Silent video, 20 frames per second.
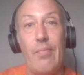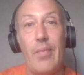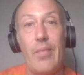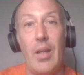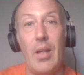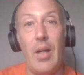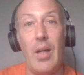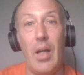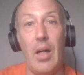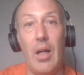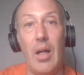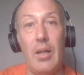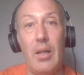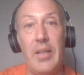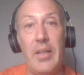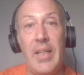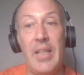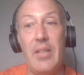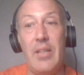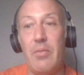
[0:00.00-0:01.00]
Uh,
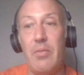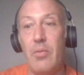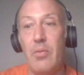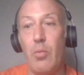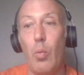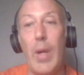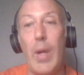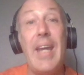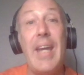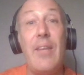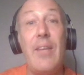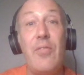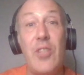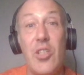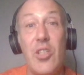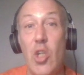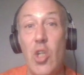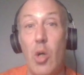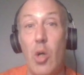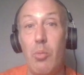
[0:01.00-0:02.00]
he waived
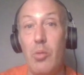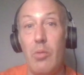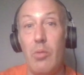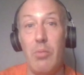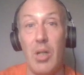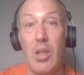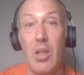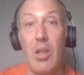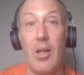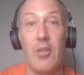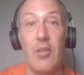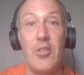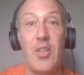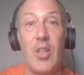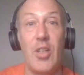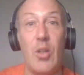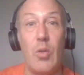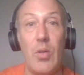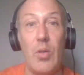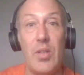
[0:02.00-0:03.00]
his no movement clause to
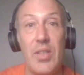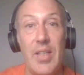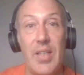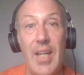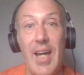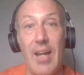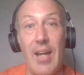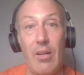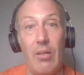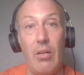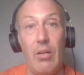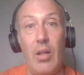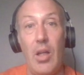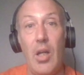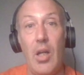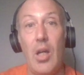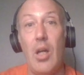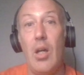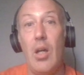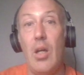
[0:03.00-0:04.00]
go to Seattle.
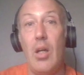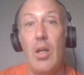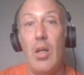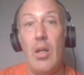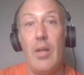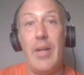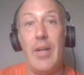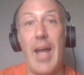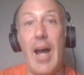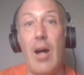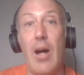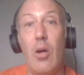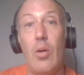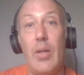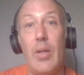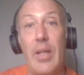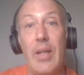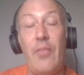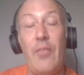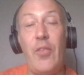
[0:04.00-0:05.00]
Now,
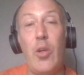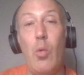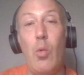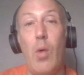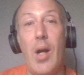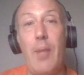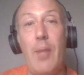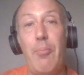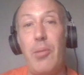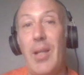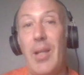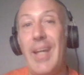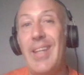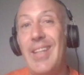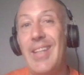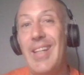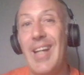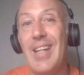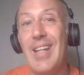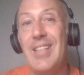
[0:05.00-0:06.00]
if you want to play
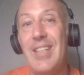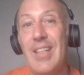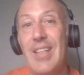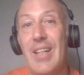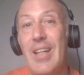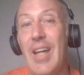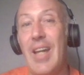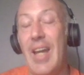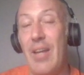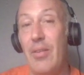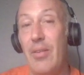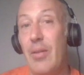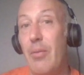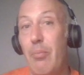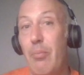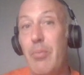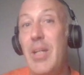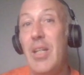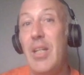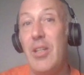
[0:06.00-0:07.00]
the idea, and the
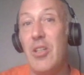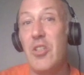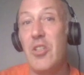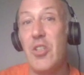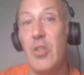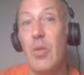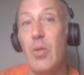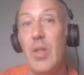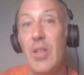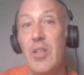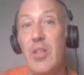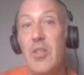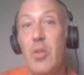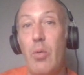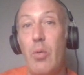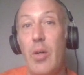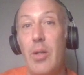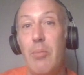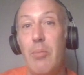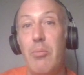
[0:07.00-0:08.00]
media is doing this
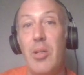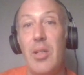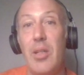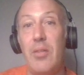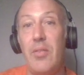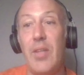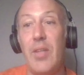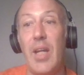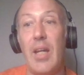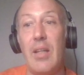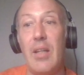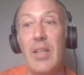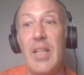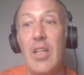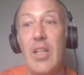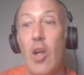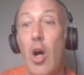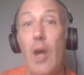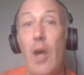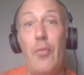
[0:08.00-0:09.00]
quite a bit, that
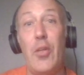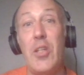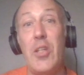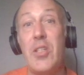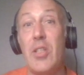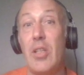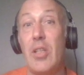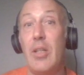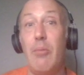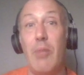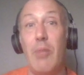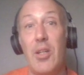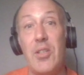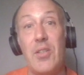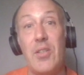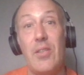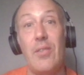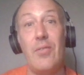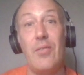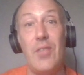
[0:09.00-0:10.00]
he obviously
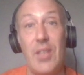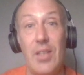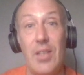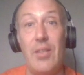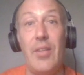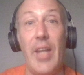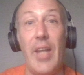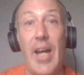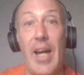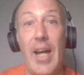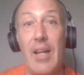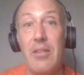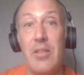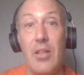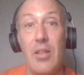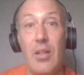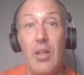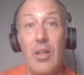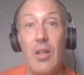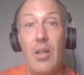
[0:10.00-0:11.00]
must have did that
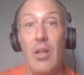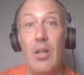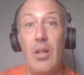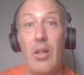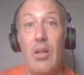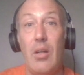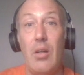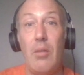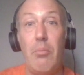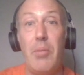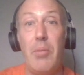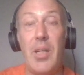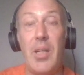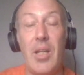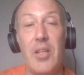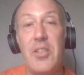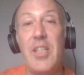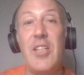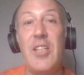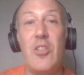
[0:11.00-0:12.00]

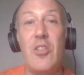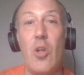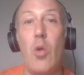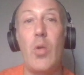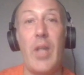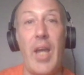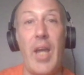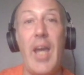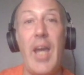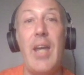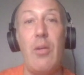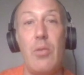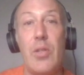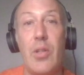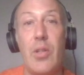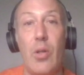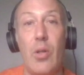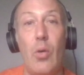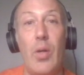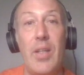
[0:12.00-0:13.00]
because he's okay
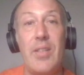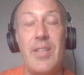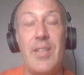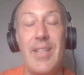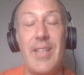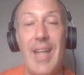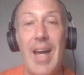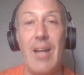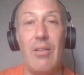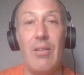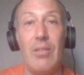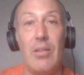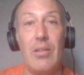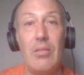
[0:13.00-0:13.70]
with going Seattle.